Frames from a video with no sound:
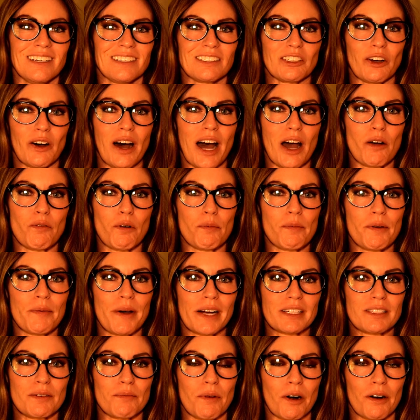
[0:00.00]
So I will be
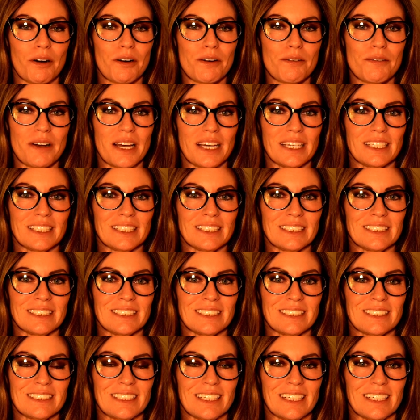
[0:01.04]
back tomorrow,
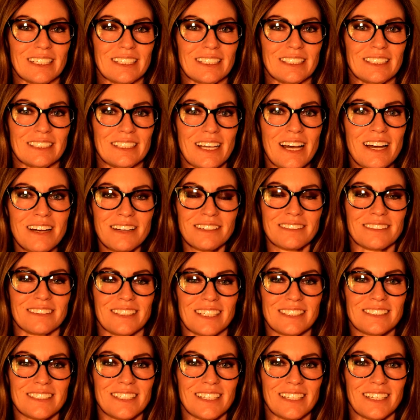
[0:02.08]
and yeah,
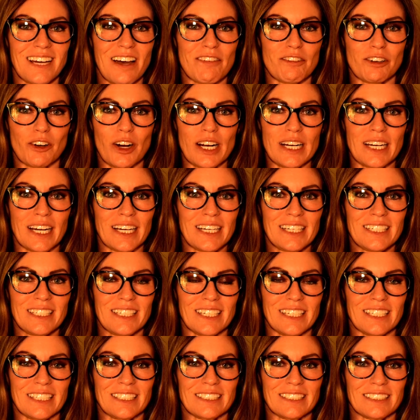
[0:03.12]
that's it. Have a great night,
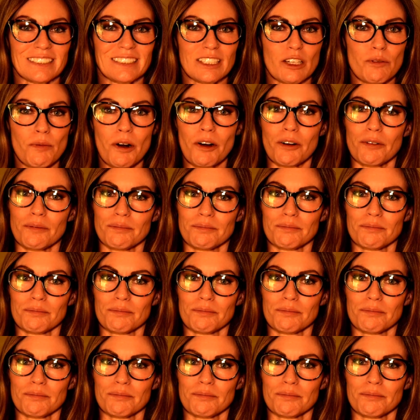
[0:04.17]
and I'll see you tomorrow.